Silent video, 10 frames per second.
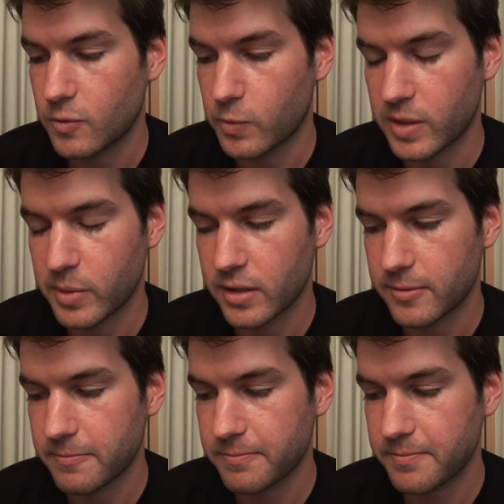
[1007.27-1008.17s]
Weeping,
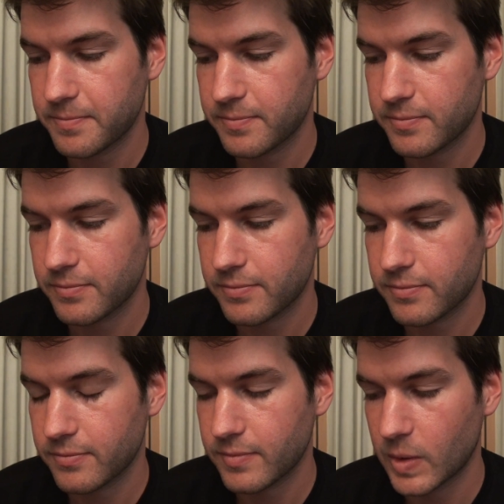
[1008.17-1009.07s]

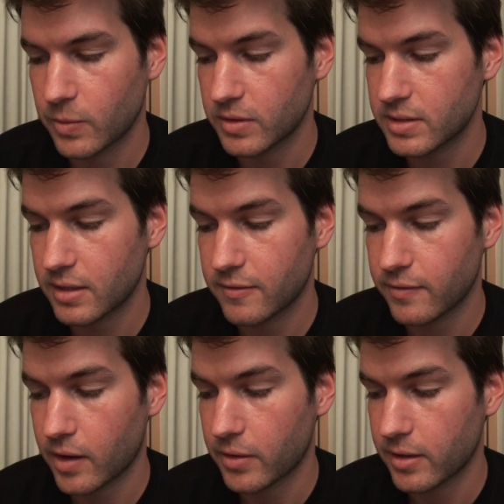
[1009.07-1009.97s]
Will said,
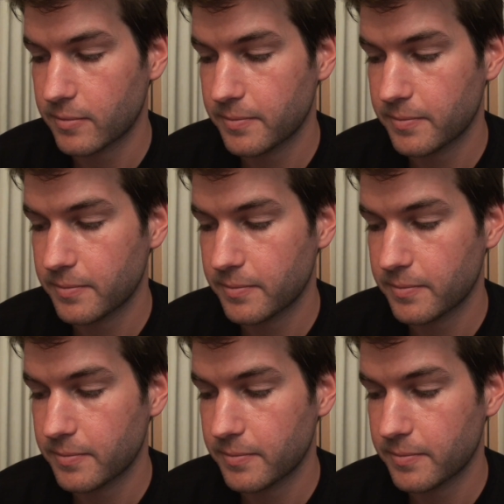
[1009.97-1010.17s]
frowning.